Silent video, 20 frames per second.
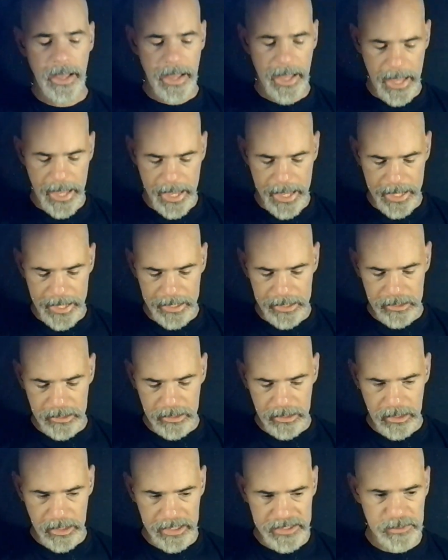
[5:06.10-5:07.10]

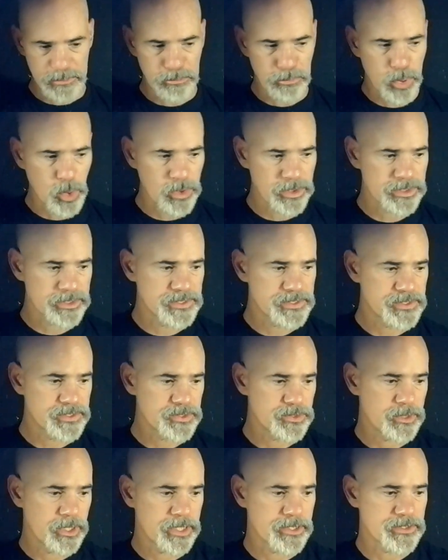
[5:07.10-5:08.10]
And it's important
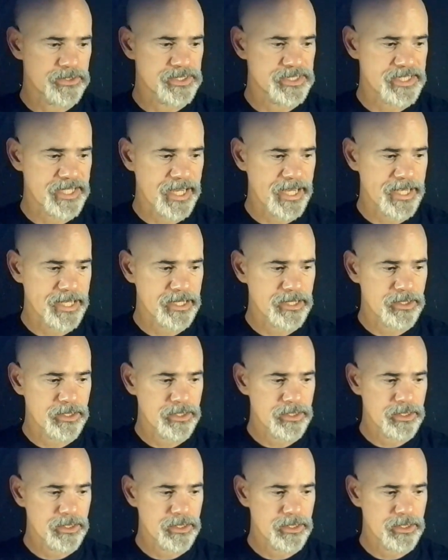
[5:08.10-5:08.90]
to understand